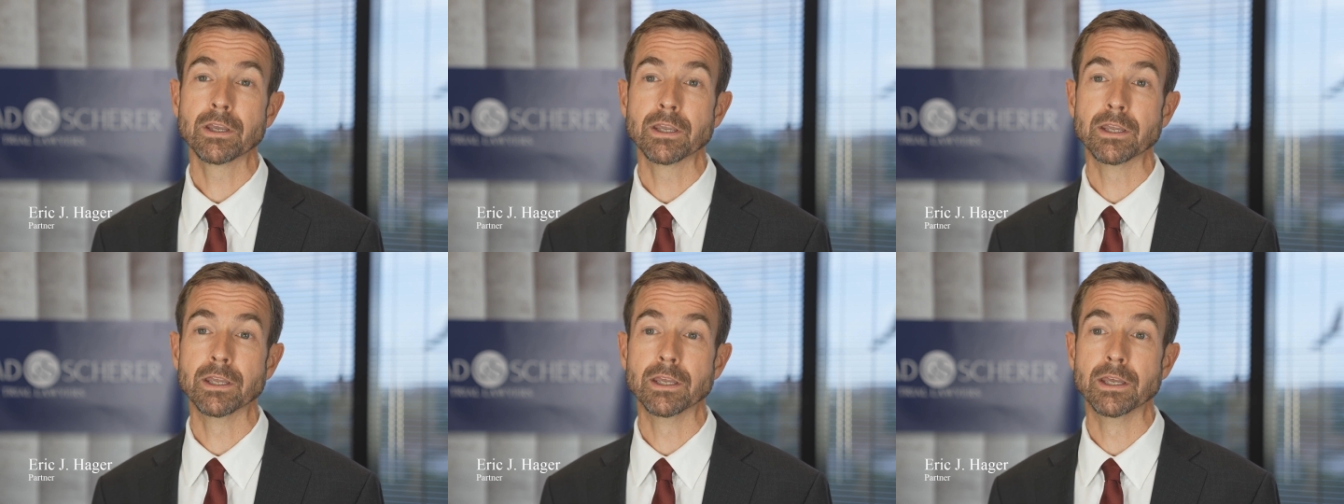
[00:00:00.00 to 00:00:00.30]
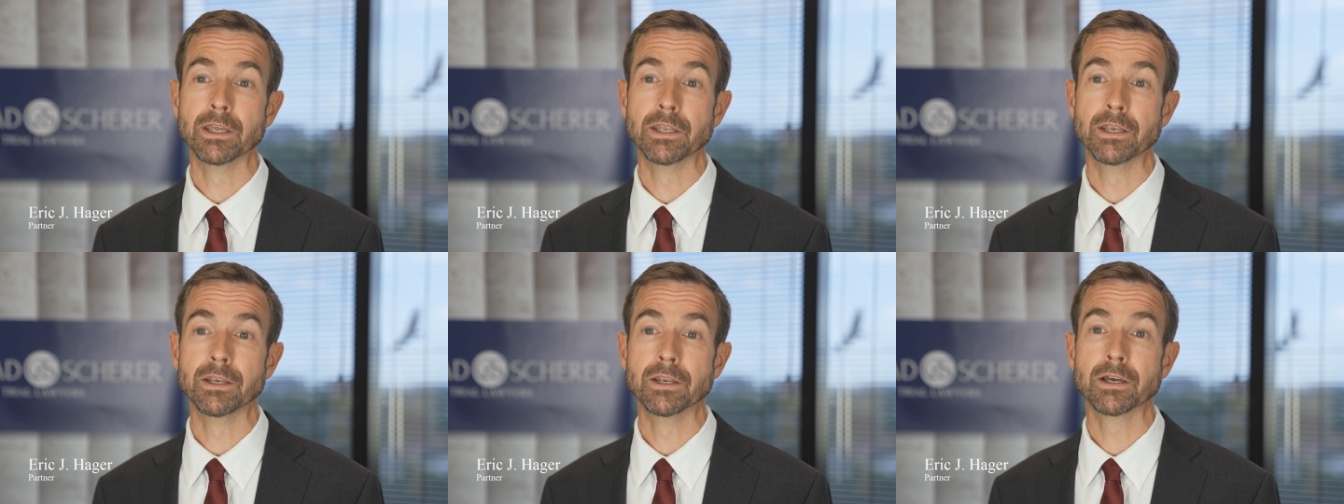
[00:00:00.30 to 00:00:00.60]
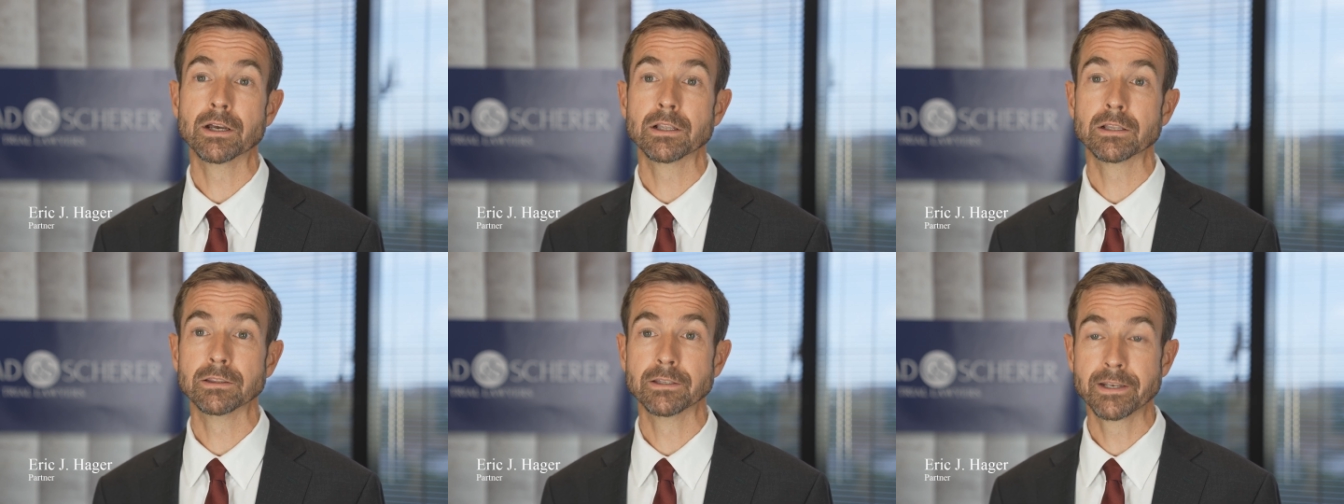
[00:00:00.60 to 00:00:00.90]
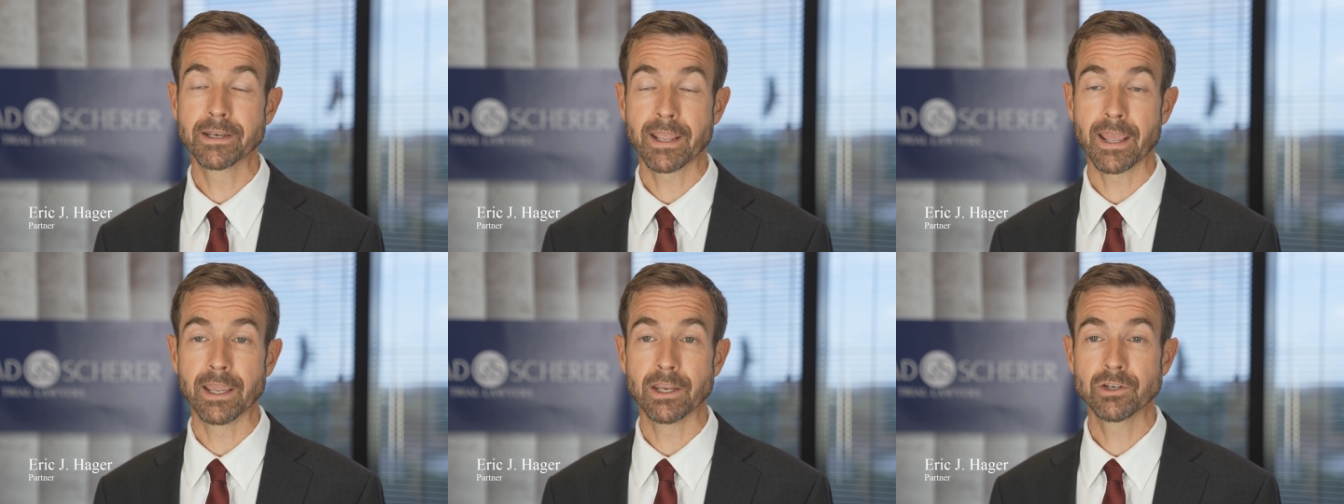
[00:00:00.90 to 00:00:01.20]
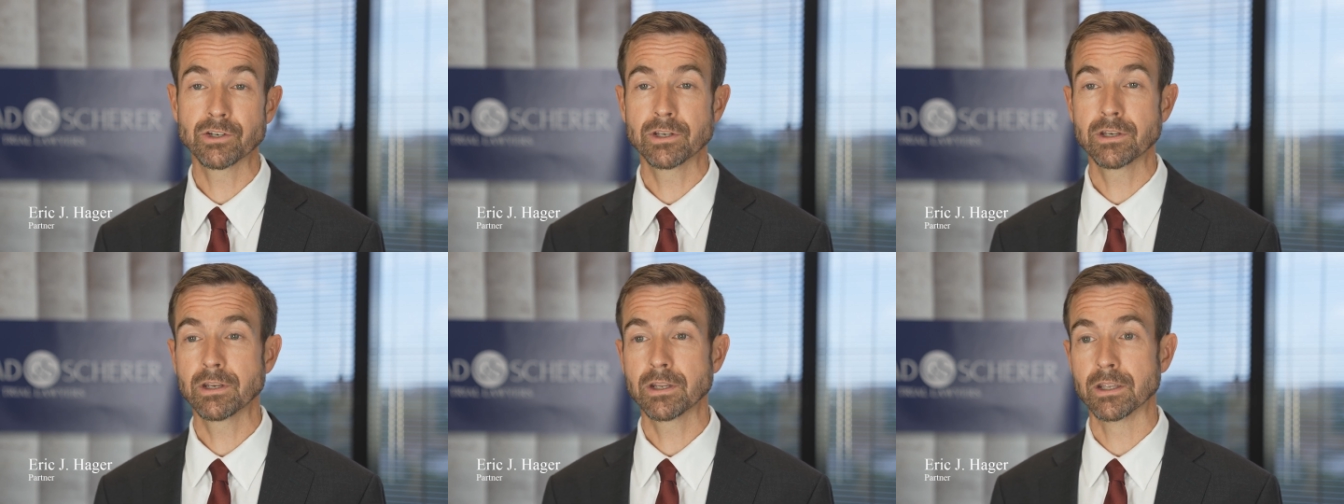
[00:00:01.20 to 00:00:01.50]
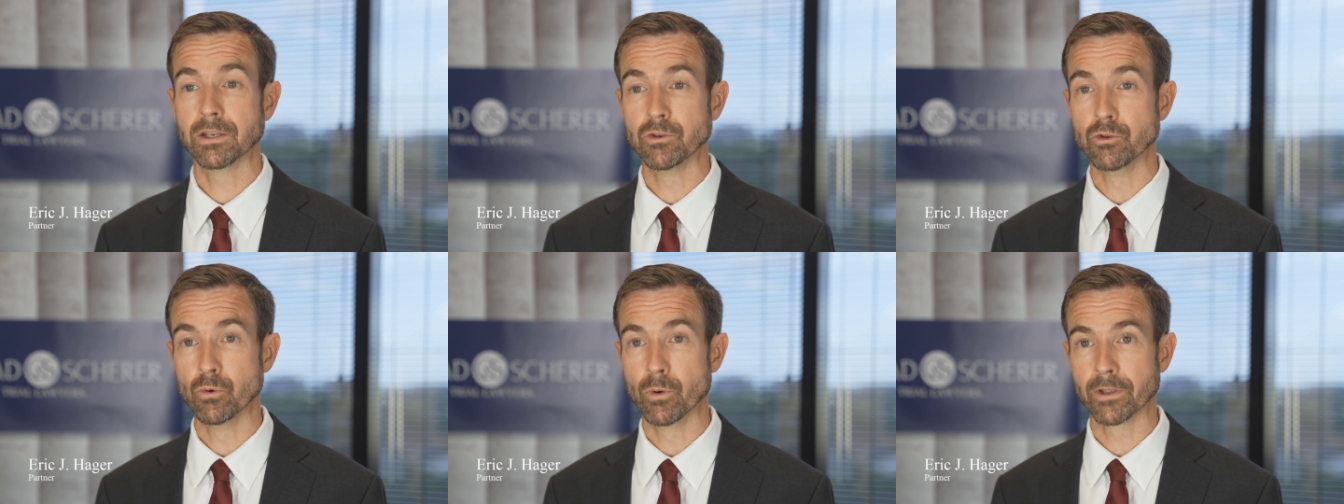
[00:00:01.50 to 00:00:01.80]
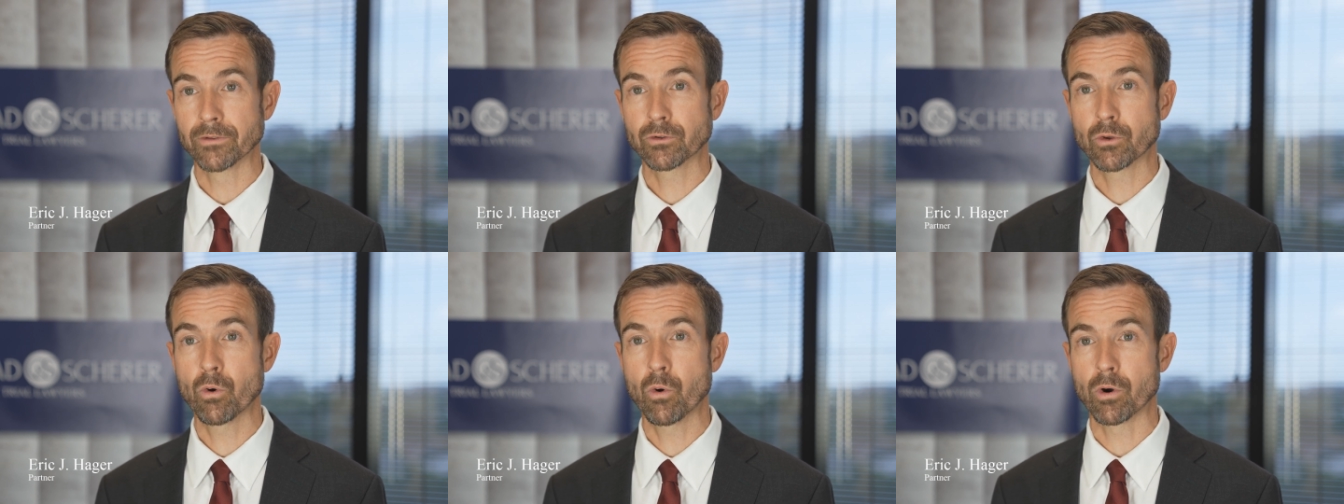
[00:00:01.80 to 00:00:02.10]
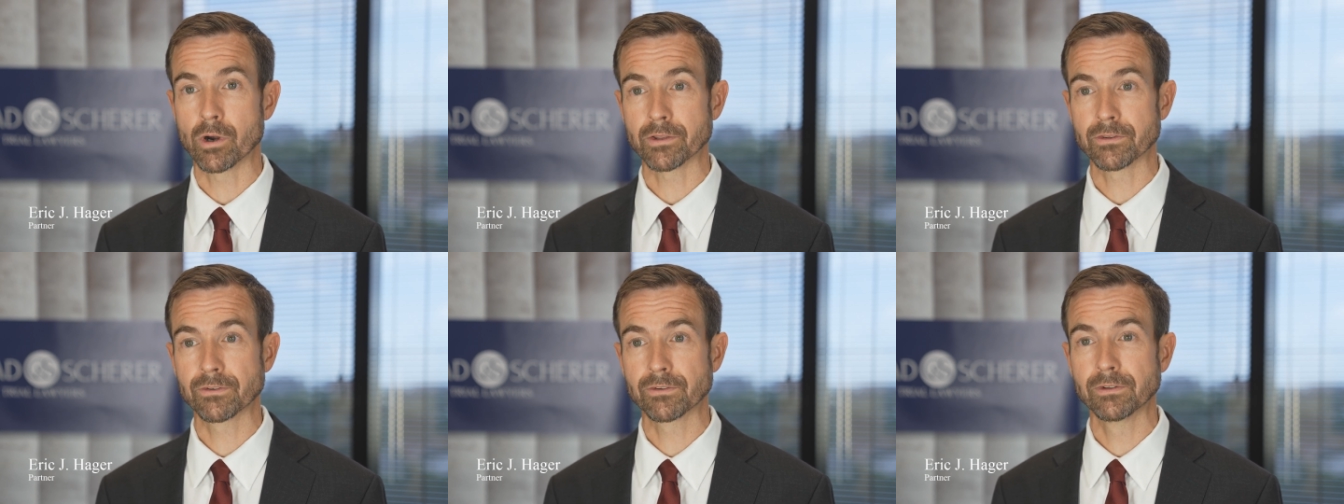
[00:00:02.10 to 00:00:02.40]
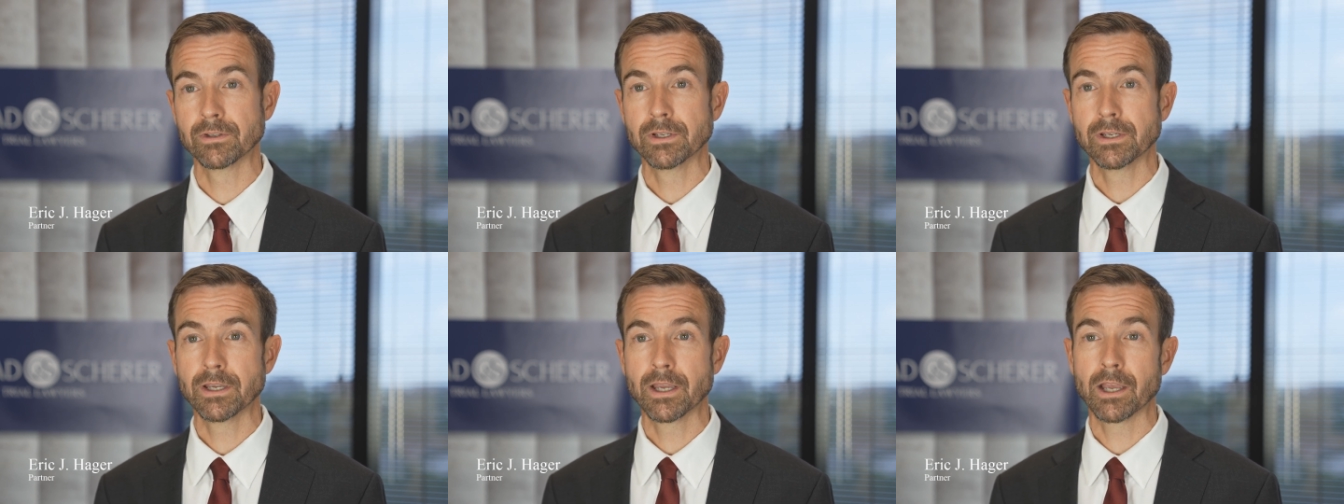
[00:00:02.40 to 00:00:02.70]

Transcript: in litigation in US courts.